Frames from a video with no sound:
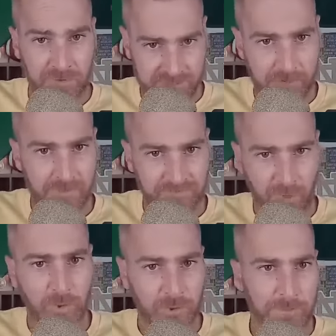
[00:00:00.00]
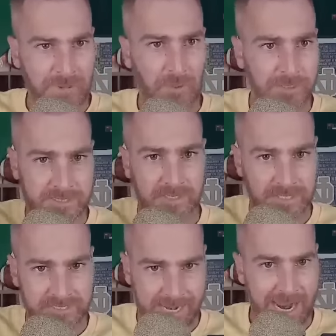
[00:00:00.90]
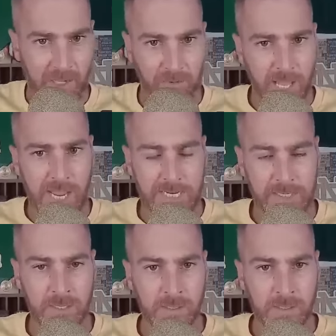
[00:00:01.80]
of some of the vulnerabilities on this Cal line.